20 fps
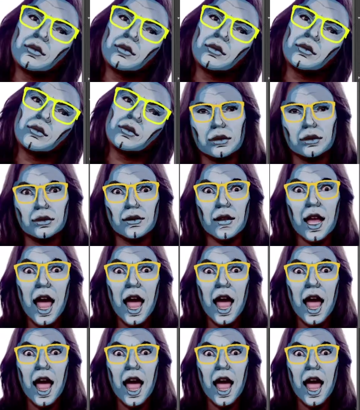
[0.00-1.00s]

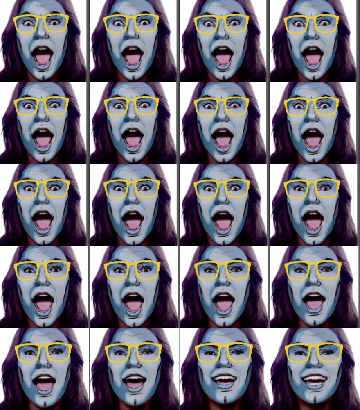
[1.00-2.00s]
Spectrum. Where the
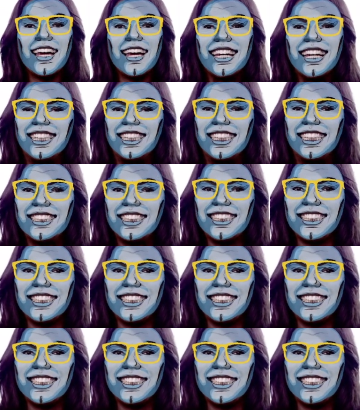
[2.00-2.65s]
codes at?